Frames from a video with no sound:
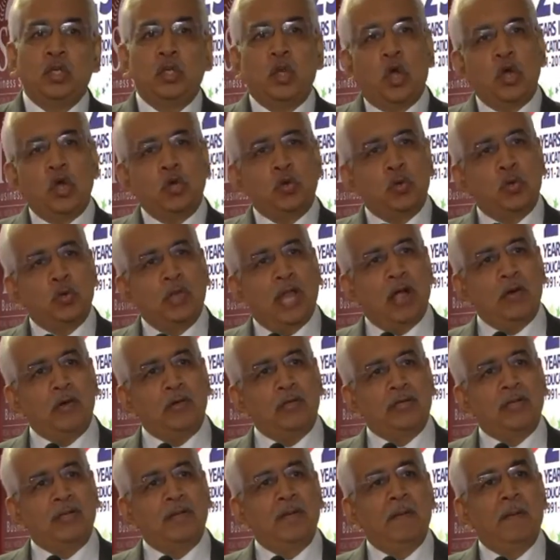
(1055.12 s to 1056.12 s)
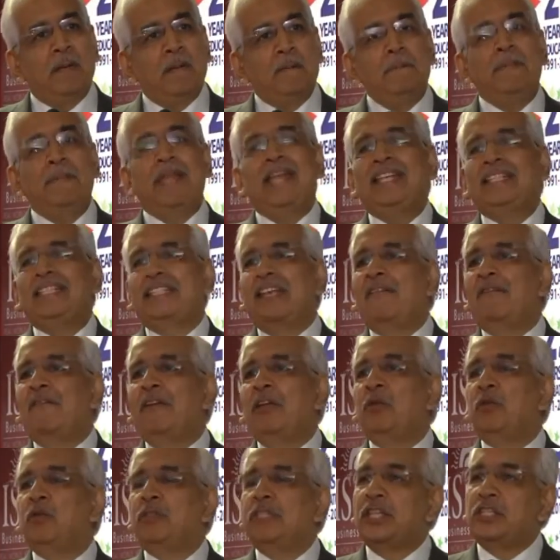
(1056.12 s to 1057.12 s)
don't rule out being
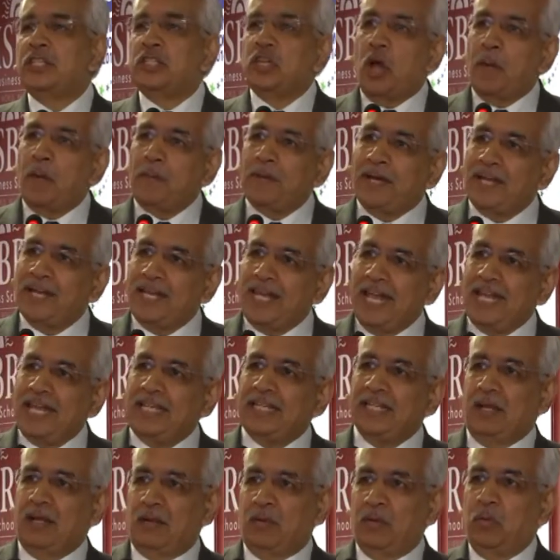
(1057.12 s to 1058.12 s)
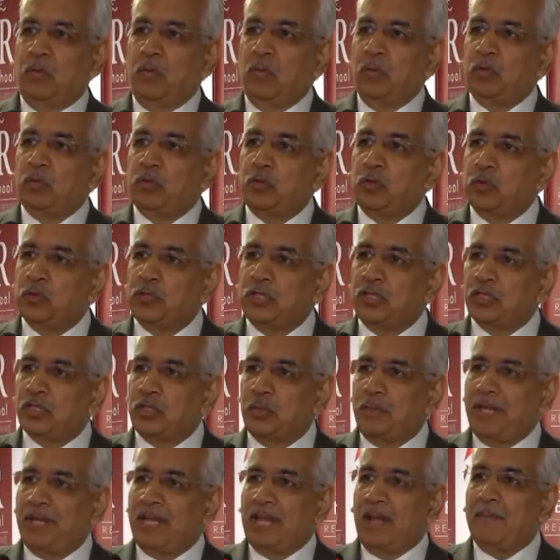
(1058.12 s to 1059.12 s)
someone who's a job creator, who chooses
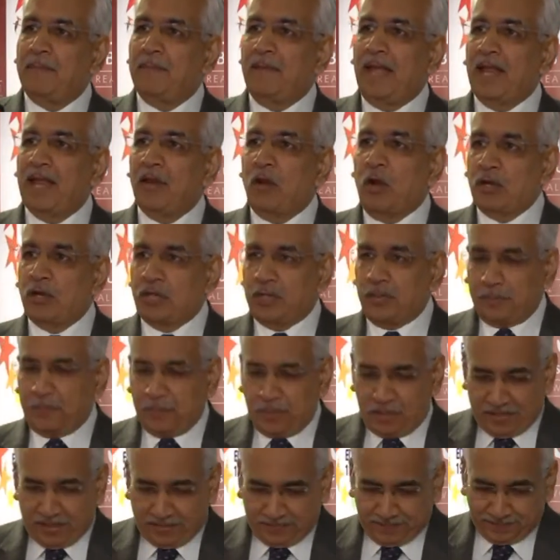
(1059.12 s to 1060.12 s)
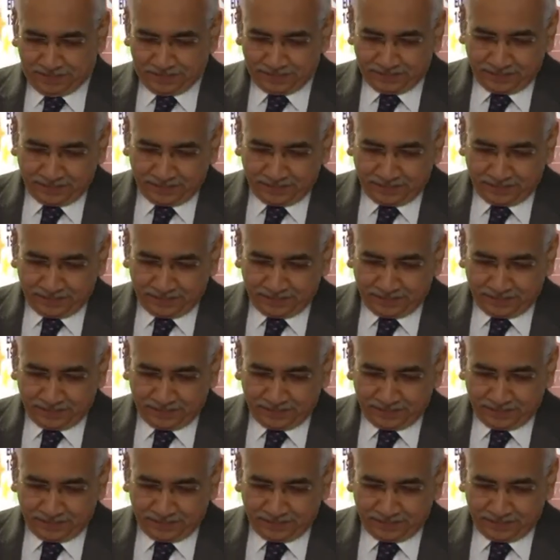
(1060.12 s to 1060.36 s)
to become an entrepreneur.